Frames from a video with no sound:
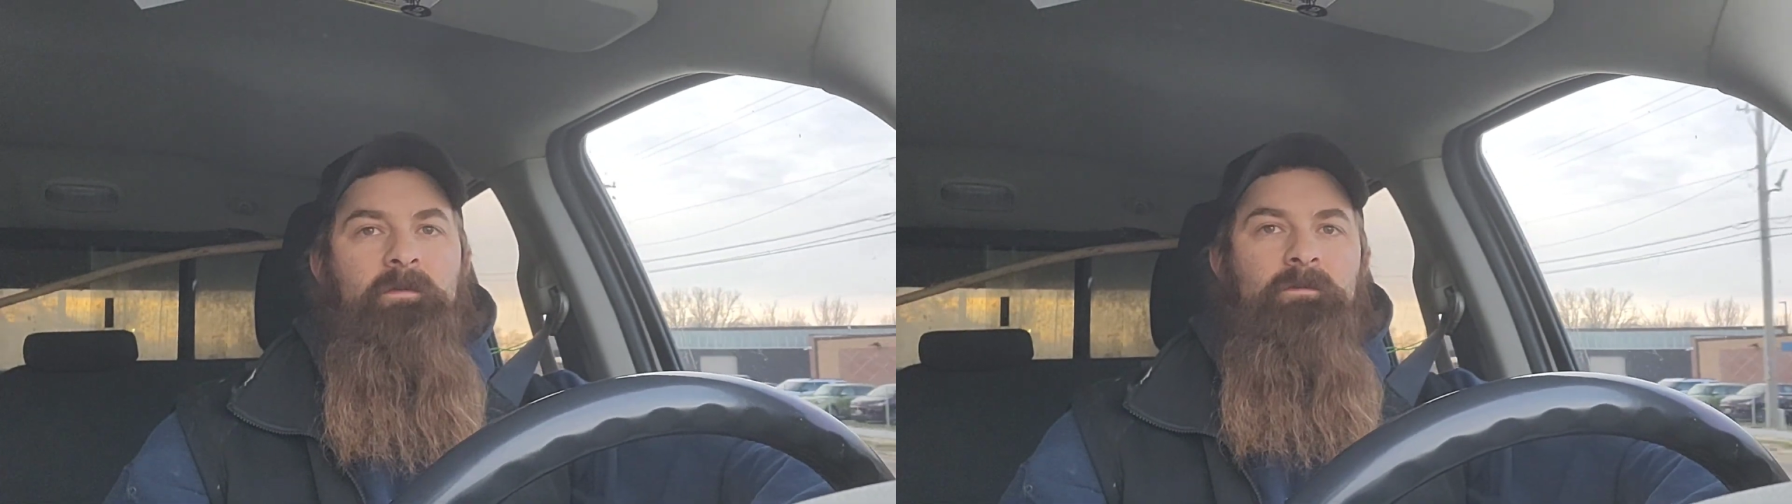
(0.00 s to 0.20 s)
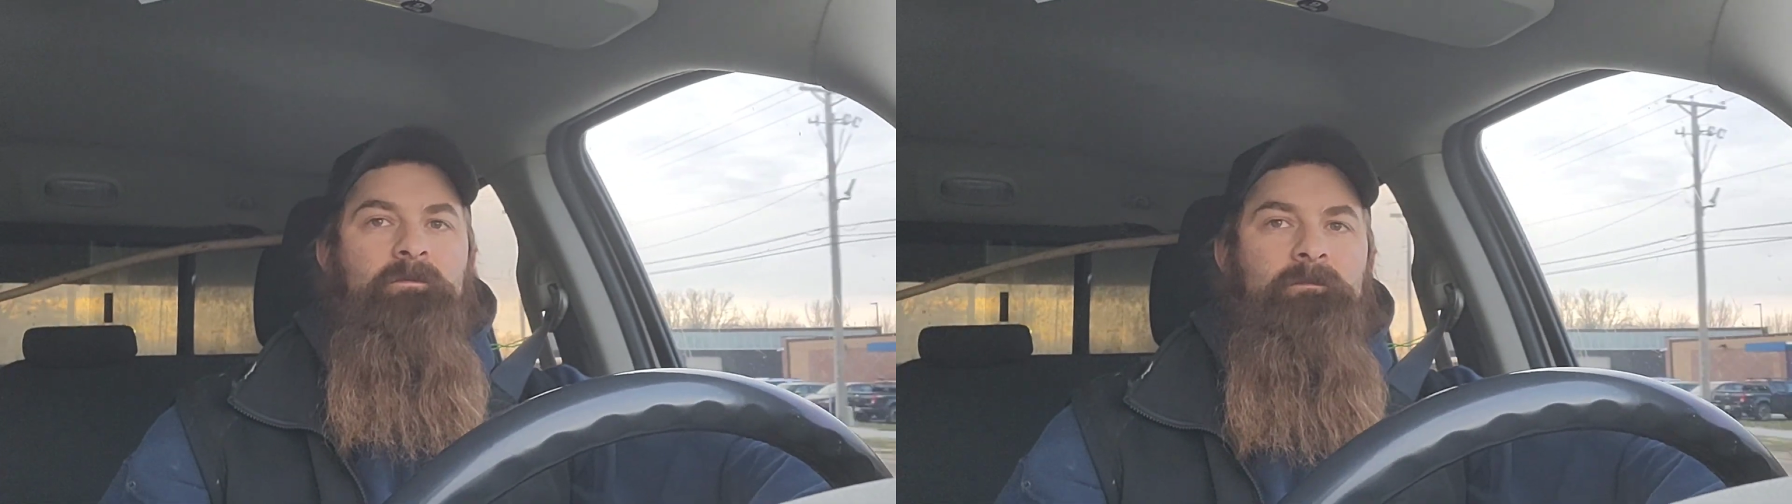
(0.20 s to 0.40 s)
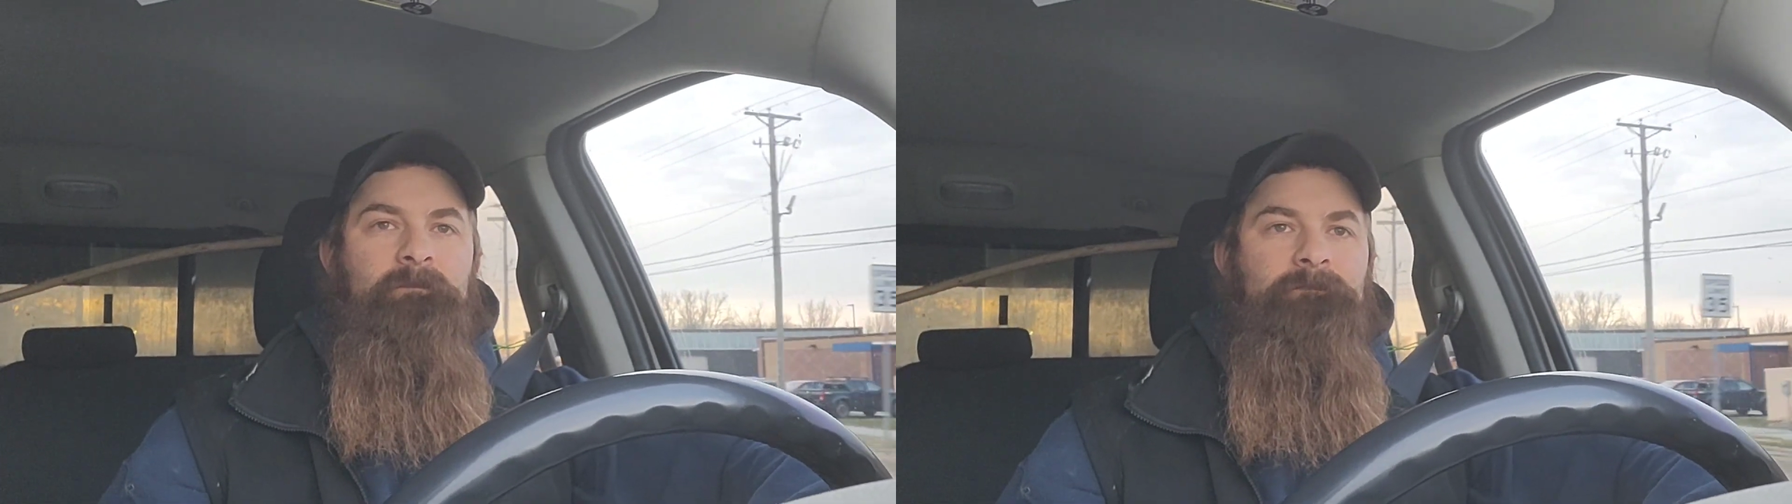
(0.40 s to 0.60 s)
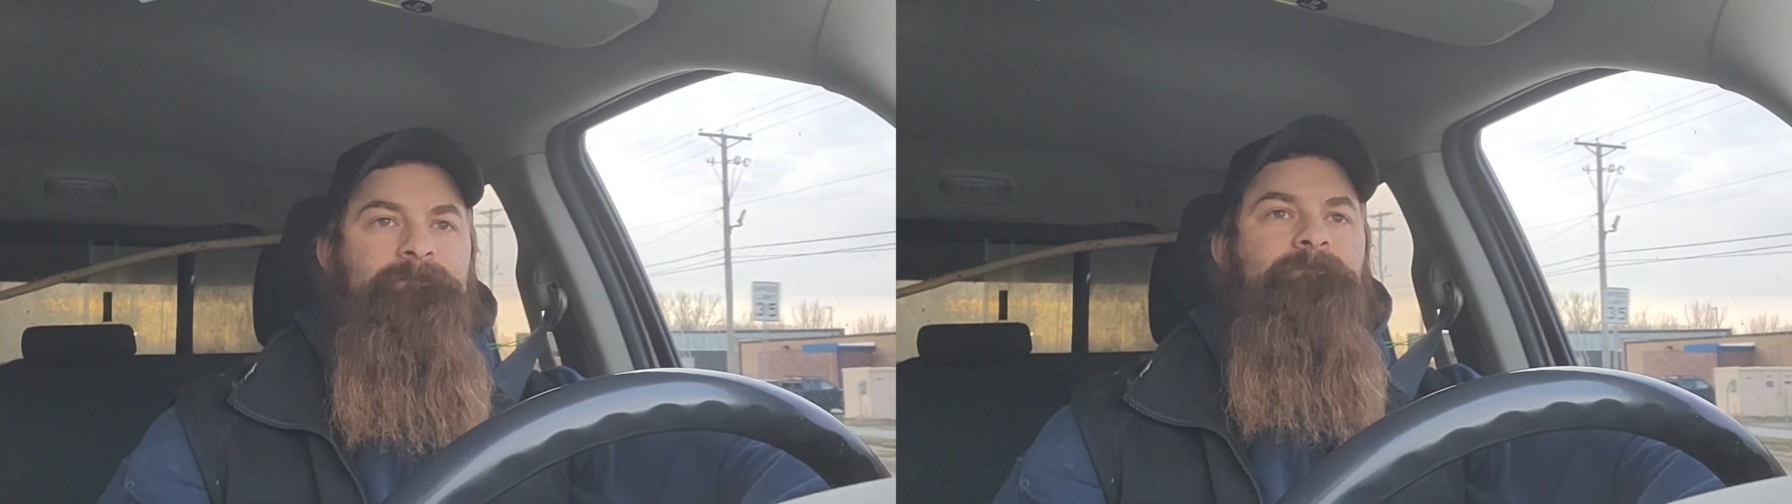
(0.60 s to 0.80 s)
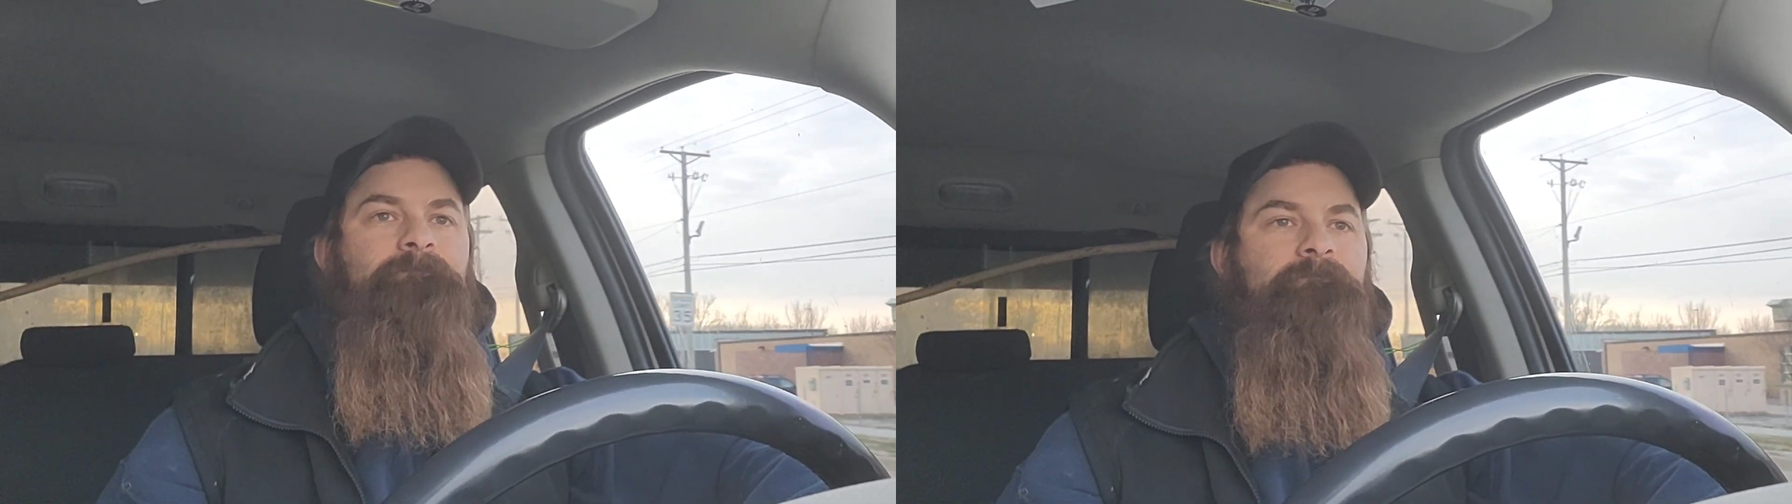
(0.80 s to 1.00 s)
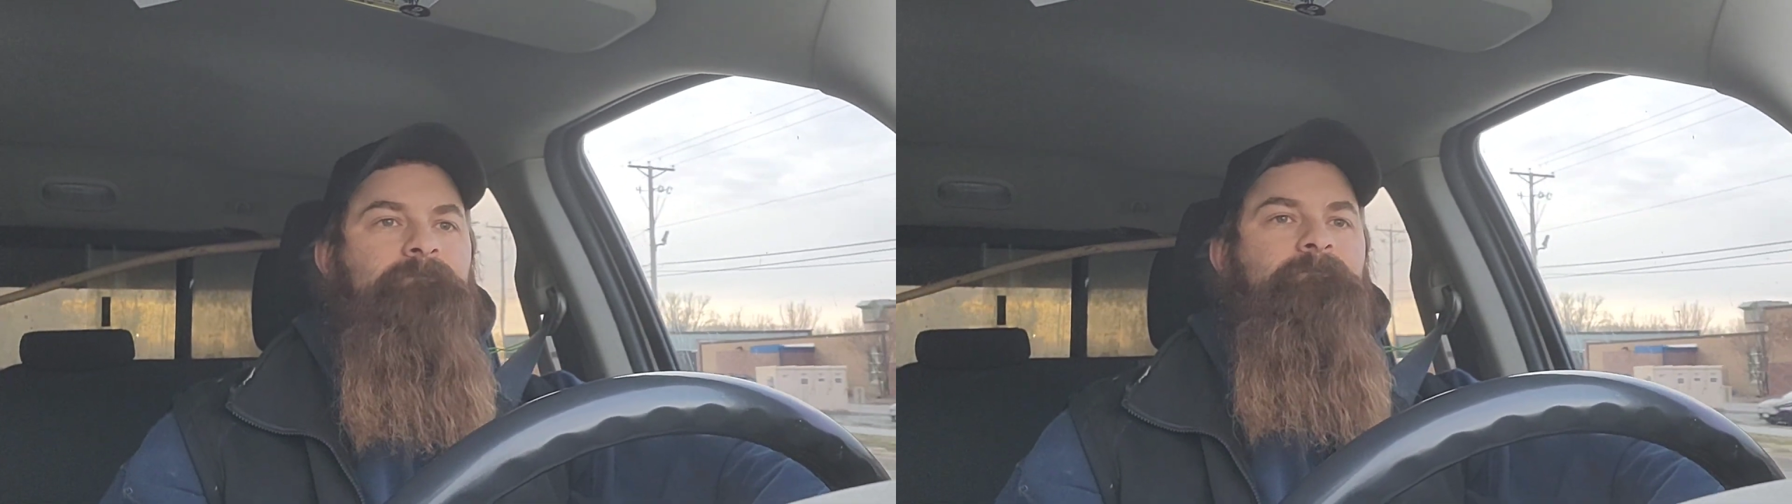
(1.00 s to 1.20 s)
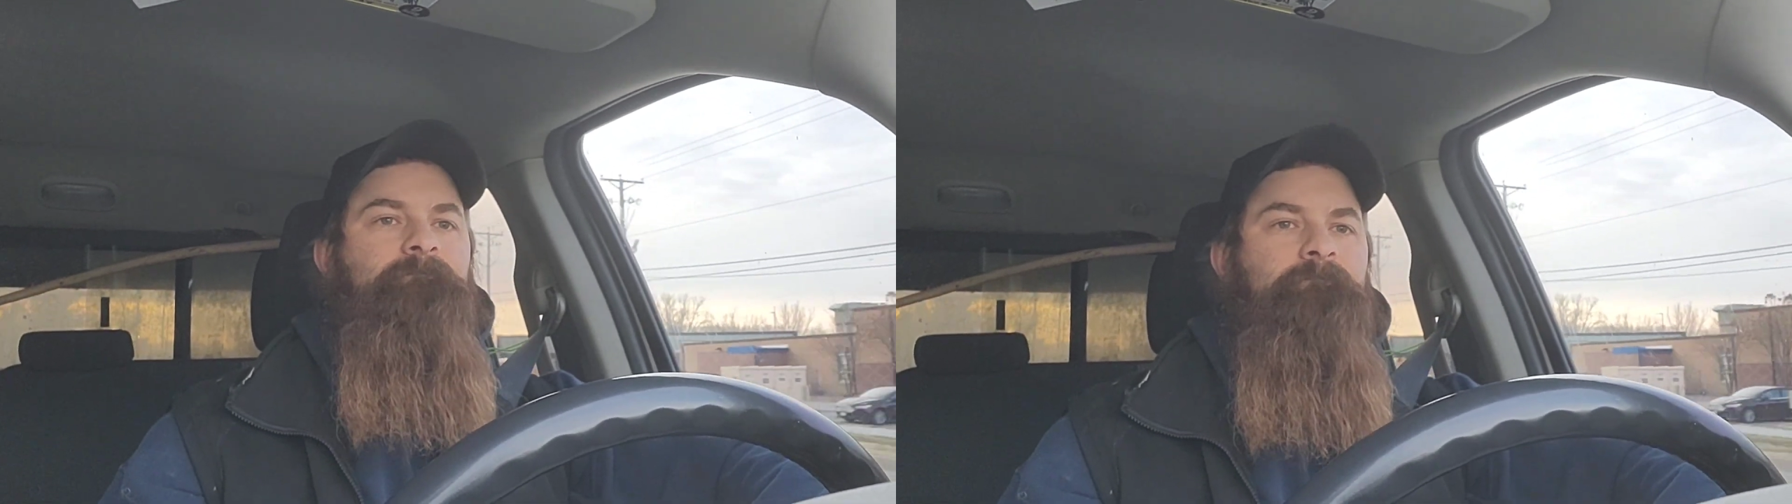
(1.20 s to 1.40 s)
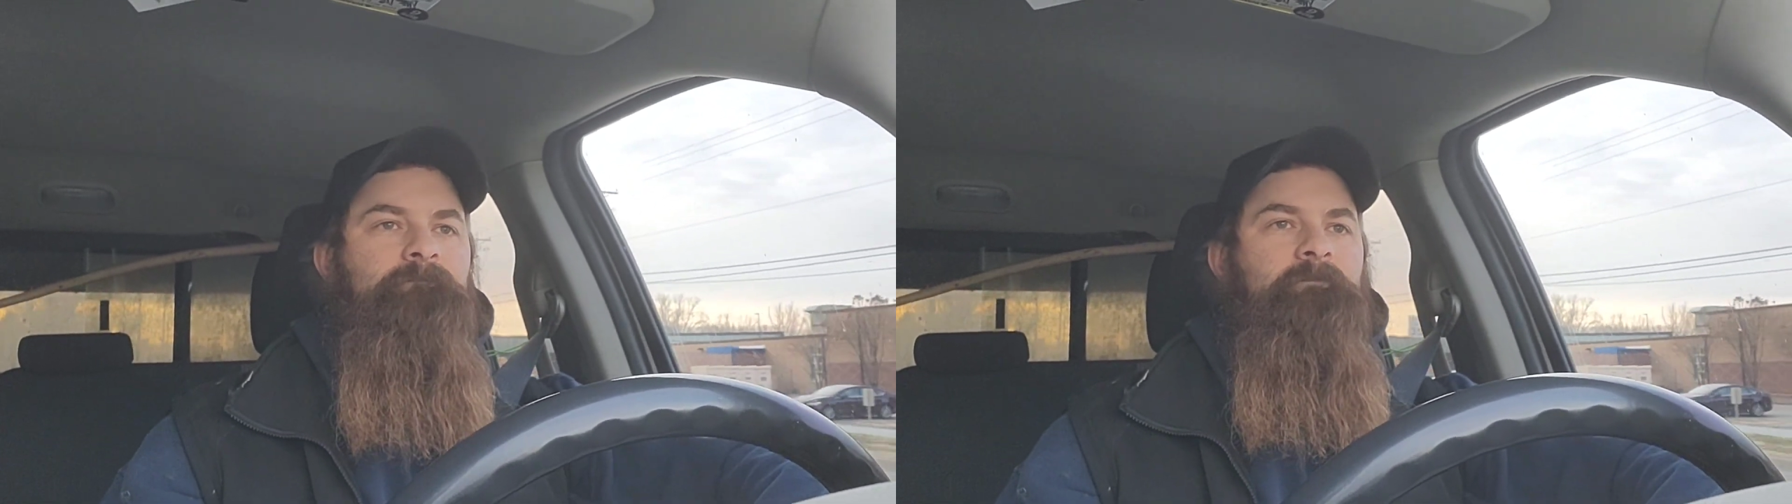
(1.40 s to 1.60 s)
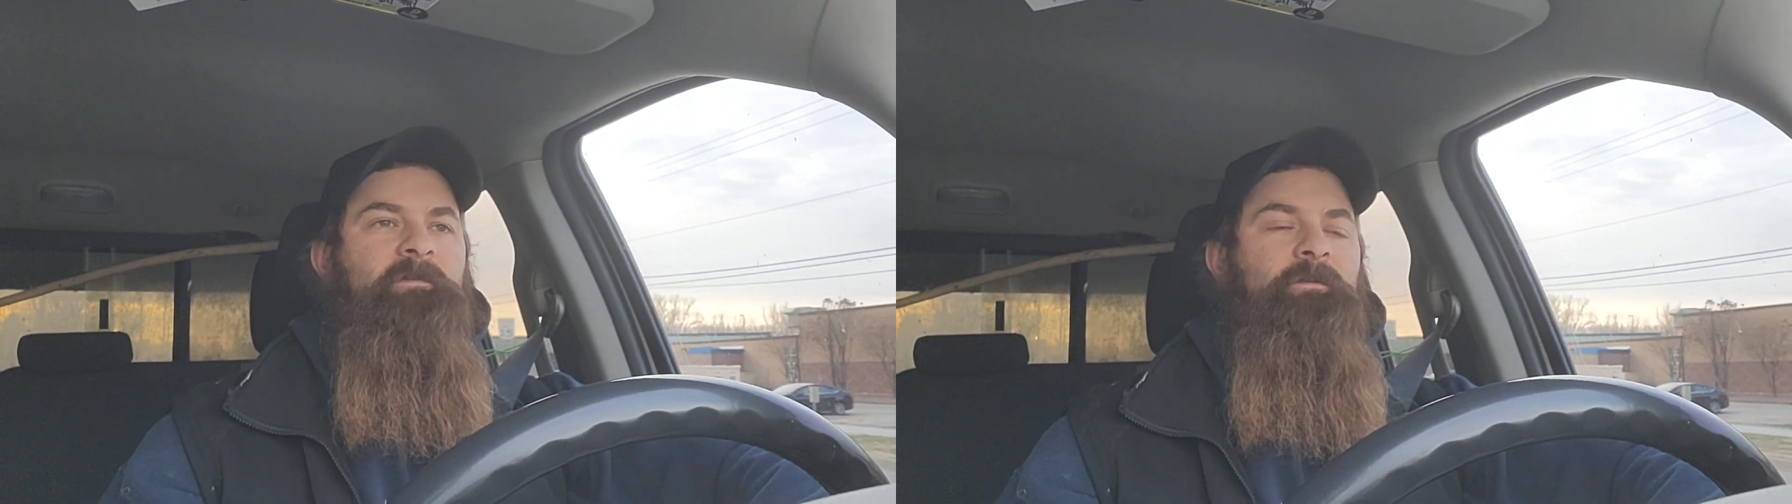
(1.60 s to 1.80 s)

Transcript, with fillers: coon.